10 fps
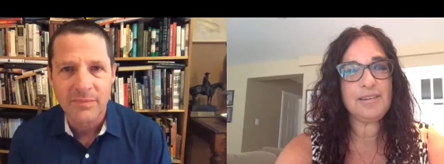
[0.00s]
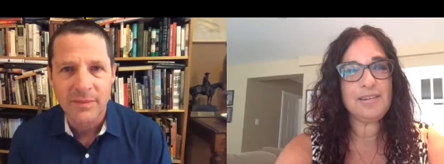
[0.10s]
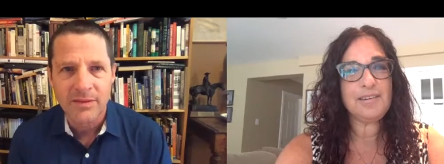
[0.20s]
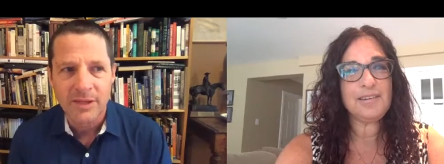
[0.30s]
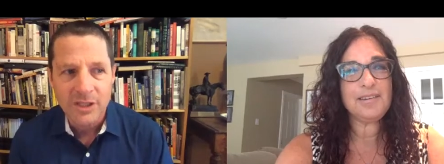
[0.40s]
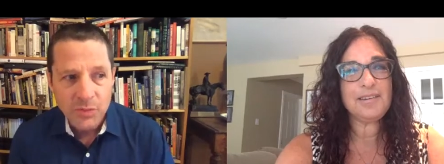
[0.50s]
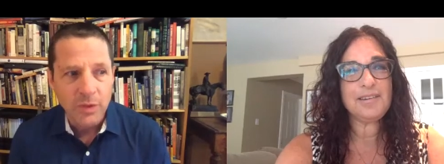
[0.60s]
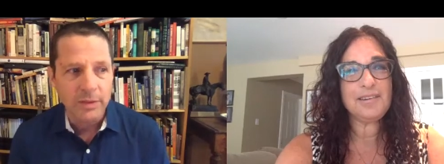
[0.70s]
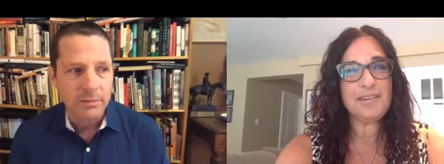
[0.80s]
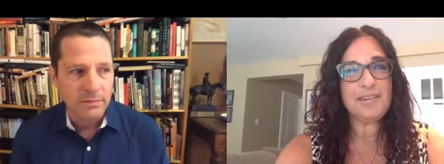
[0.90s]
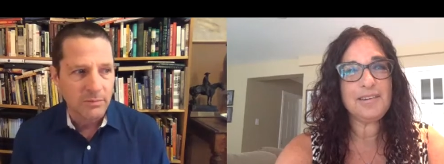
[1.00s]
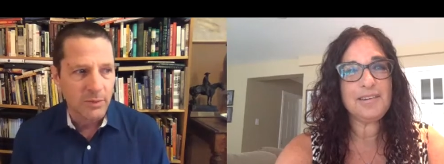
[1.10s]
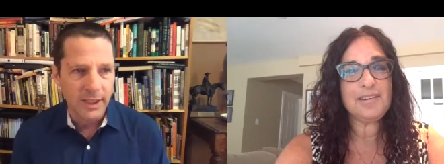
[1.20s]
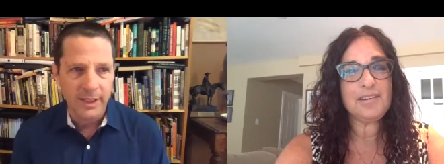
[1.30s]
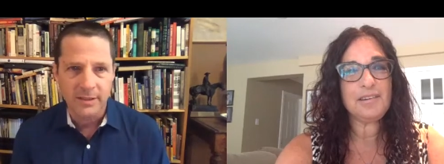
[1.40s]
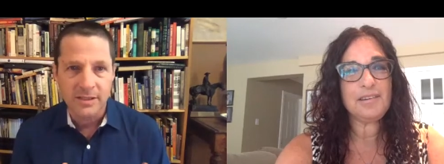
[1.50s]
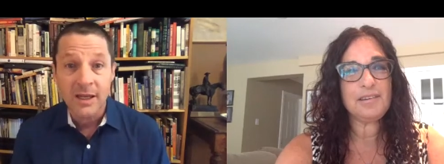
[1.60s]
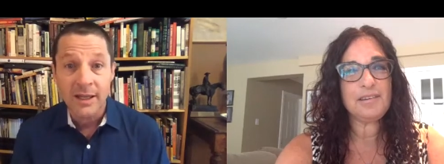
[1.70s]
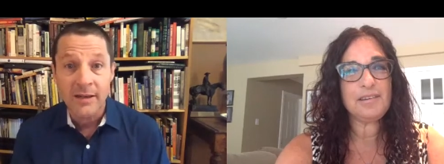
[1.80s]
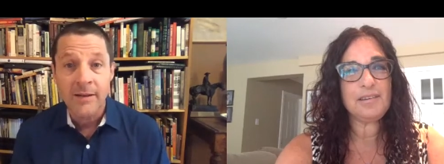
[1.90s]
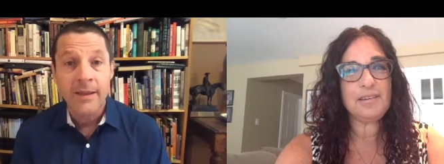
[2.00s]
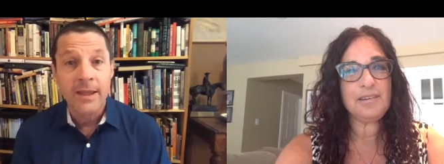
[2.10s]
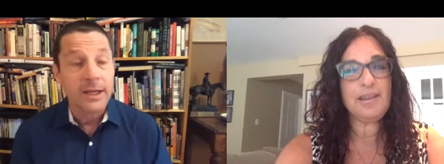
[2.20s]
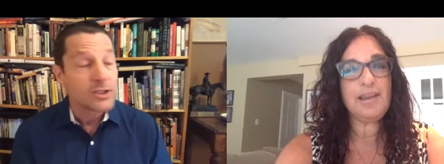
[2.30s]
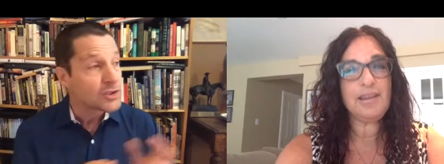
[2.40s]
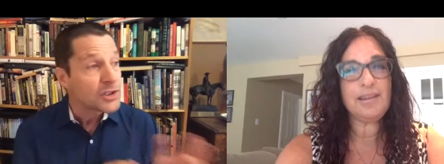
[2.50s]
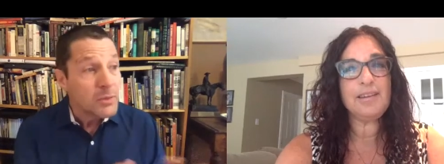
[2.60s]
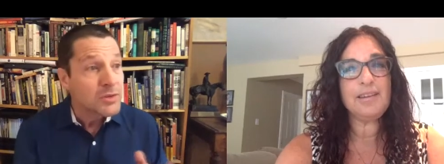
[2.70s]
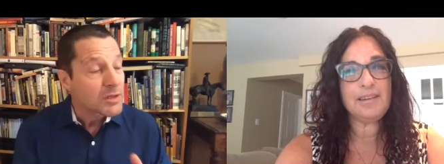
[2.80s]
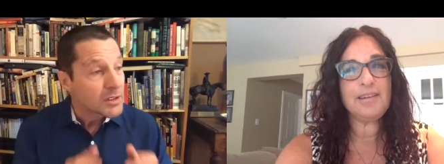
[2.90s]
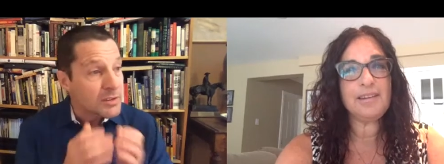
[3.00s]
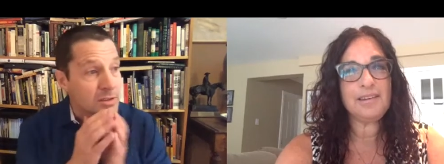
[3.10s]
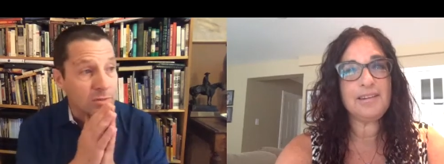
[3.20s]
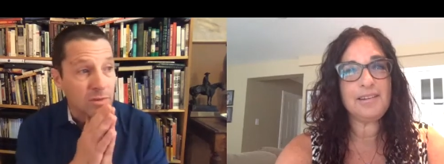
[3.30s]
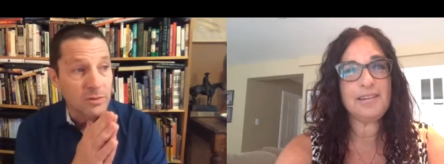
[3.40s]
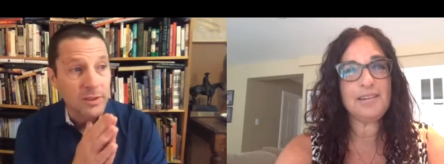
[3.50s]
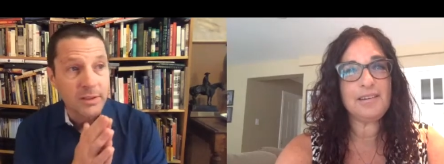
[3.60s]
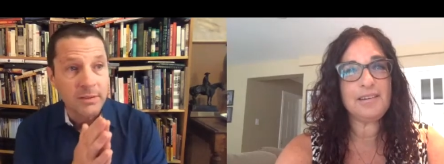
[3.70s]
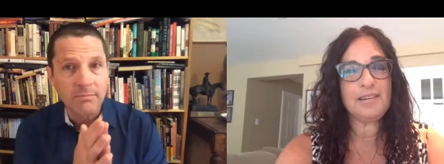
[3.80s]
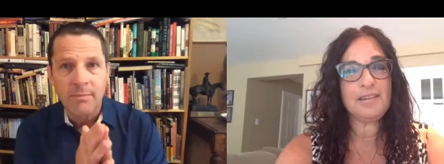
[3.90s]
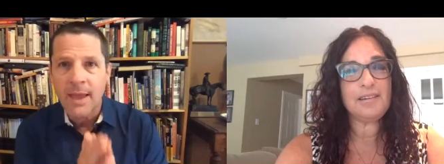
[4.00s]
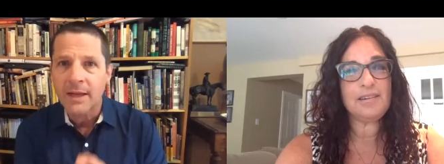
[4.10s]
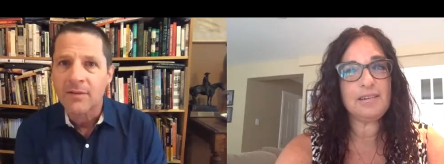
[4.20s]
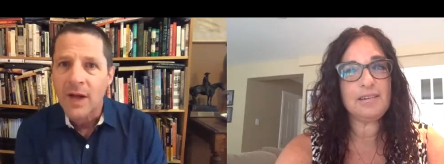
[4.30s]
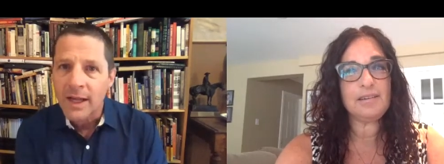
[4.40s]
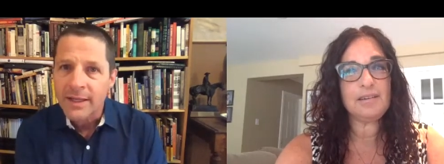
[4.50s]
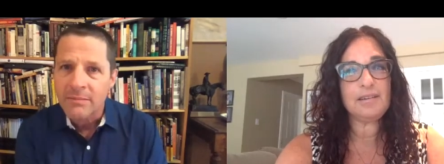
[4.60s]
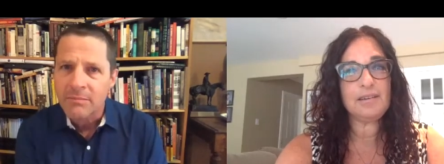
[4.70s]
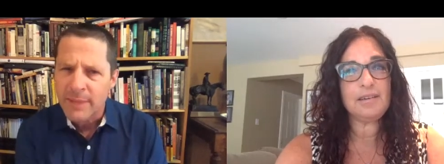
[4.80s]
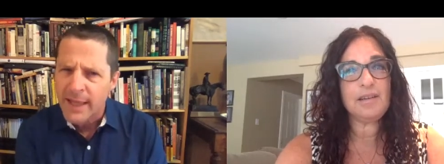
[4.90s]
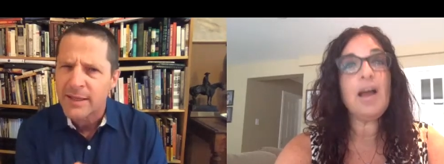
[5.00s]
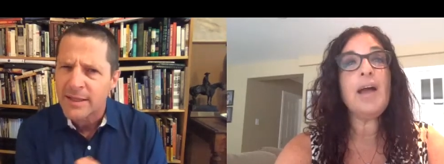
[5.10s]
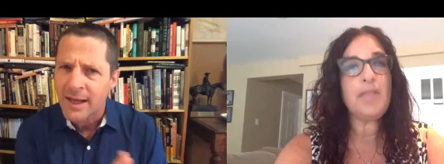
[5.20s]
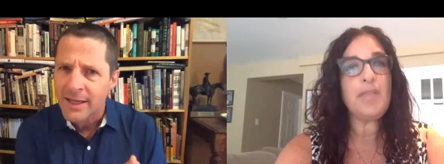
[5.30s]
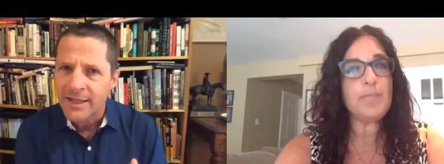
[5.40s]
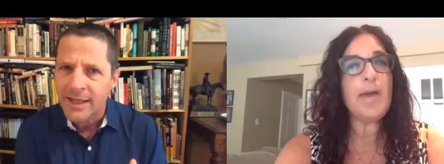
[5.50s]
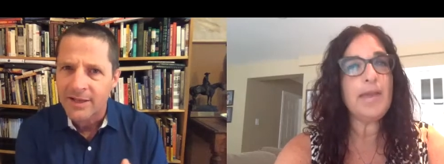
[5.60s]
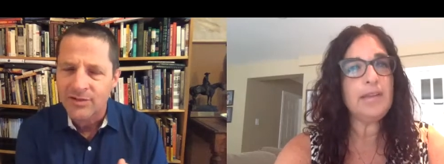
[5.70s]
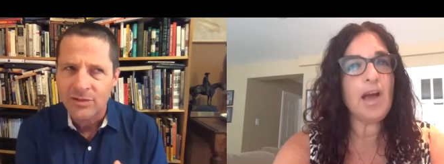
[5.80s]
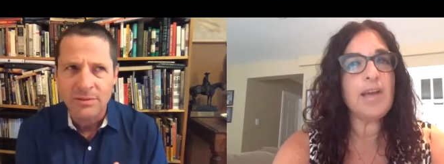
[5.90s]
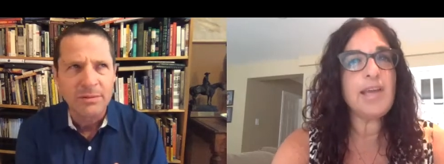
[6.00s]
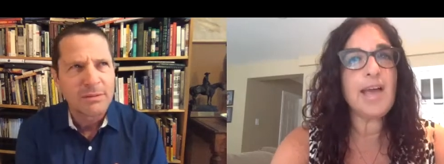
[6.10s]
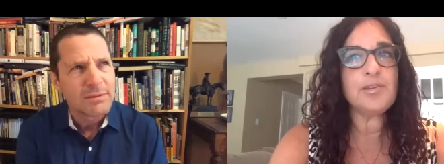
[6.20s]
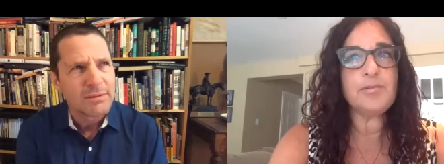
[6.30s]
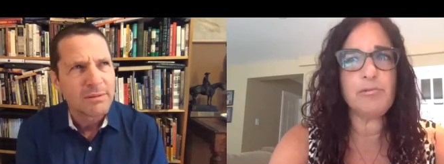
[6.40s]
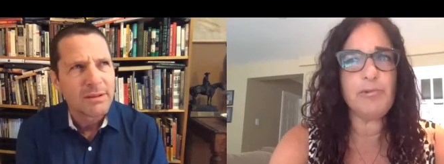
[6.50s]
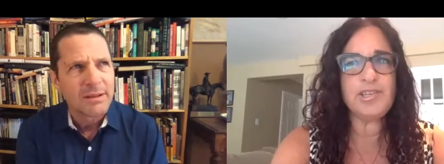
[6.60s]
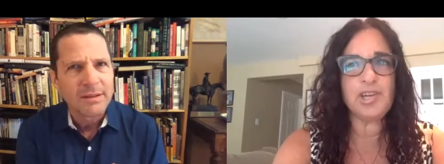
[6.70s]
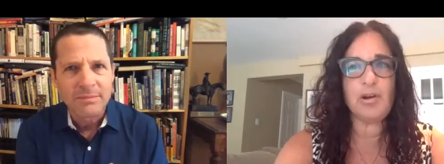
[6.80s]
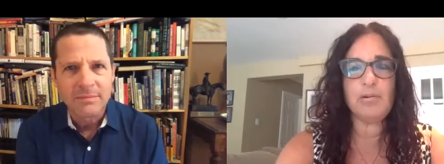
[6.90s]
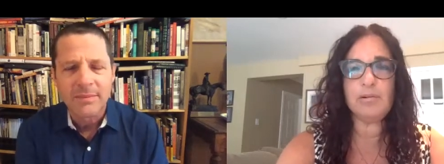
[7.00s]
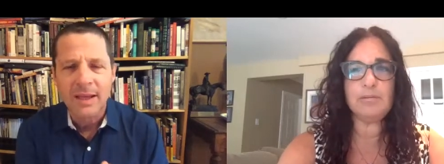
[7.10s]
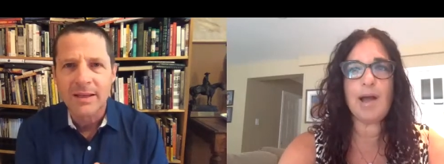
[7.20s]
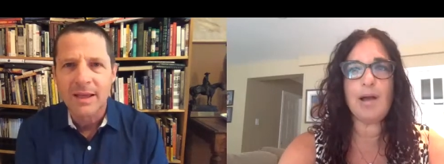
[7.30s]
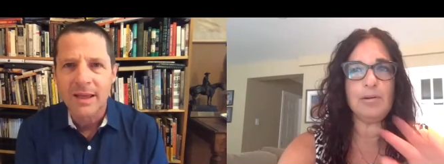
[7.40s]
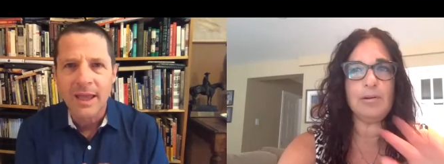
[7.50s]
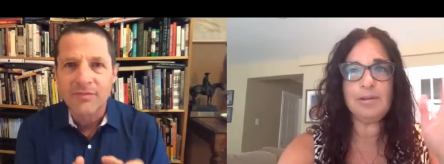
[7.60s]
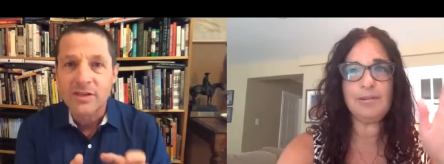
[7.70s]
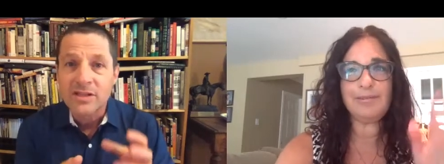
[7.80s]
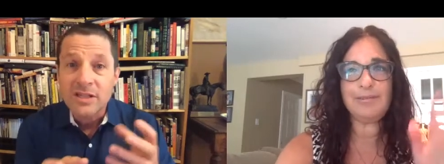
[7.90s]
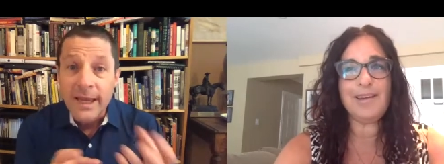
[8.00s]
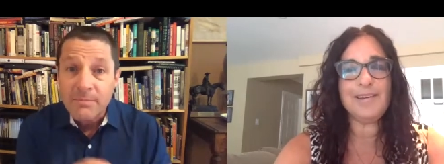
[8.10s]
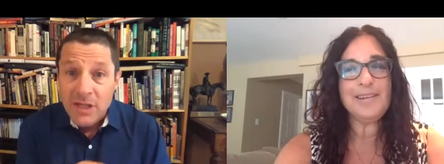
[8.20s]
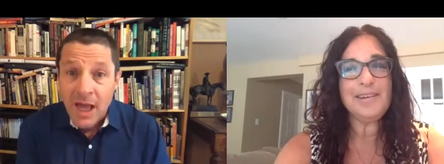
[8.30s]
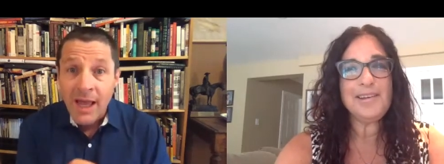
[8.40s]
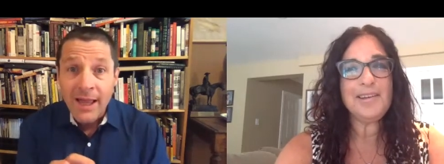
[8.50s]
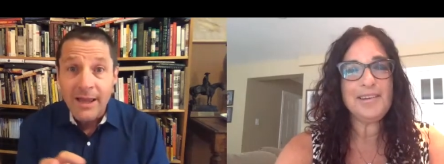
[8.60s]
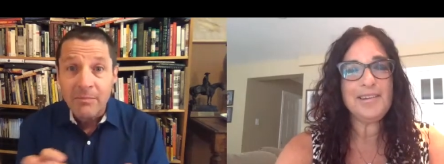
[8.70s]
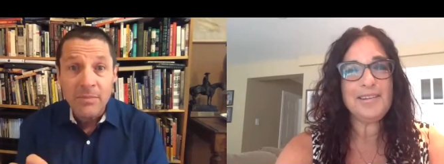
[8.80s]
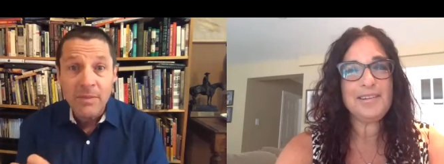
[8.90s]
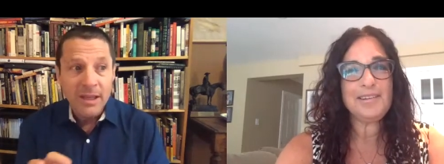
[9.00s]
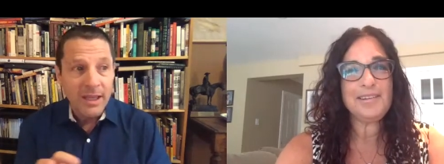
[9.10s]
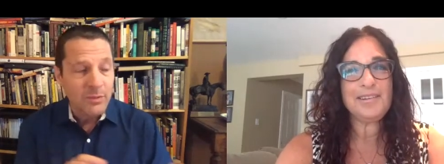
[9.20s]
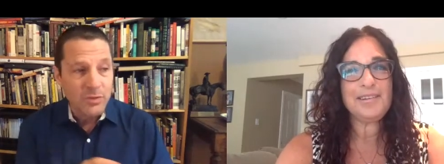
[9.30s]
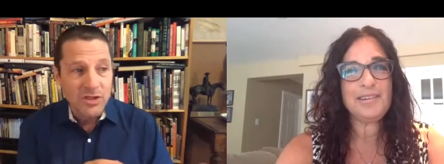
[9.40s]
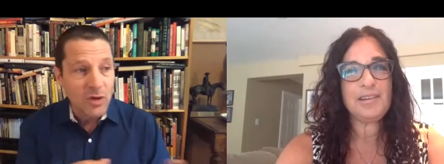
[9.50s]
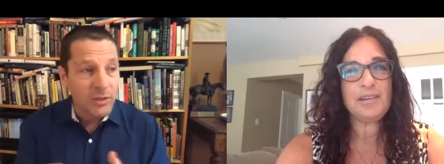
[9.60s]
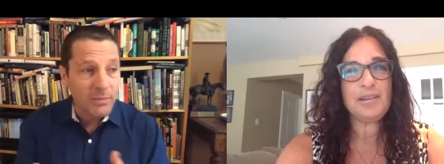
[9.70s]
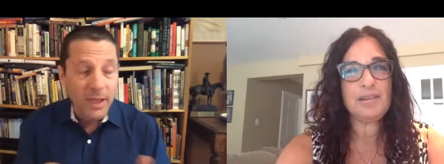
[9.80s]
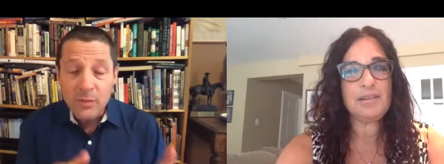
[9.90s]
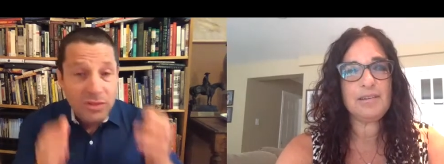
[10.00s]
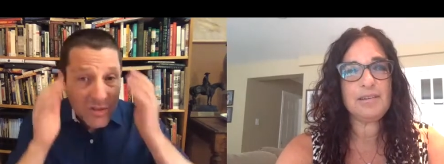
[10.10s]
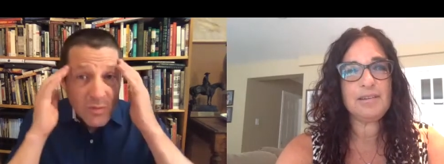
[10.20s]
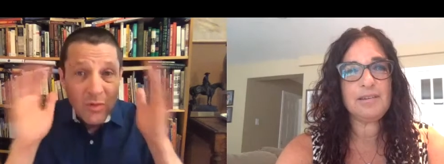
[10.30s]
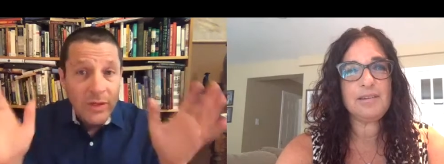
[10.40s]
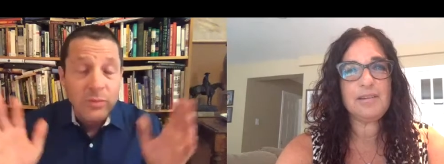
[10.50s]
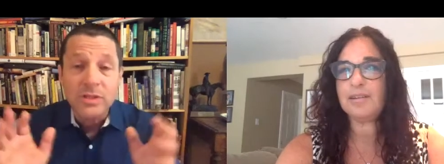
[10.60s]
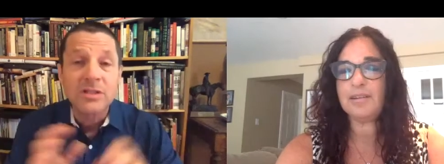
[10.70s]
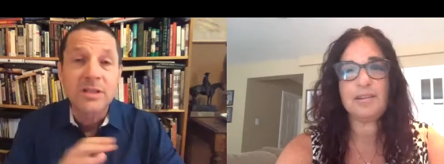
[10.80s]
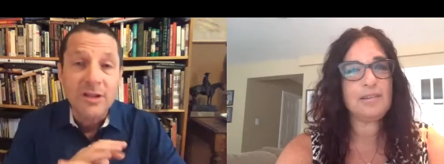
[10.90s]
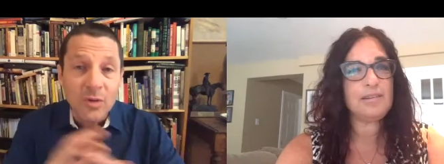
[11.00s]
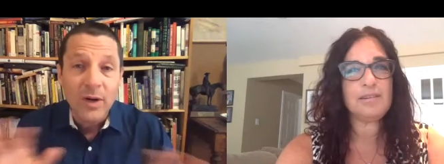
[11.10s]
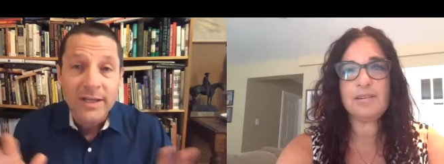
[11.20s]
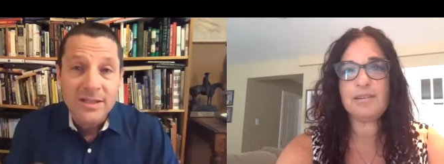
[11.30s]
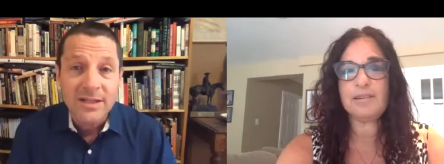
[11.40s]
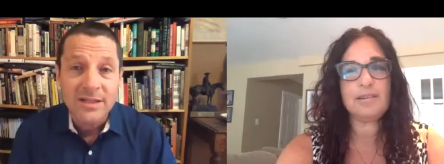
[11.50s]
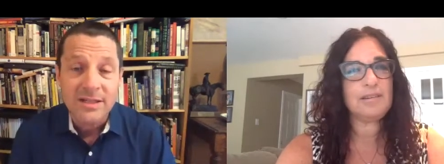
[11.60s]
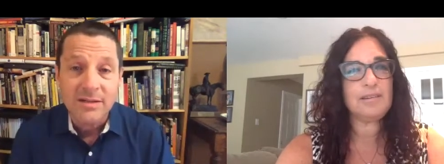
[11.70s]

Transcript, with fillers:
Speaker 1: this one, we had a ton. And yeah. she was also doing Man of High, Man in High Man uh, Castle. Man in the
Speaker 2: High Castle, great
Speaker 1: show. Wow. At the same yeah. time, and was going but It was so crazy. It was the craziest.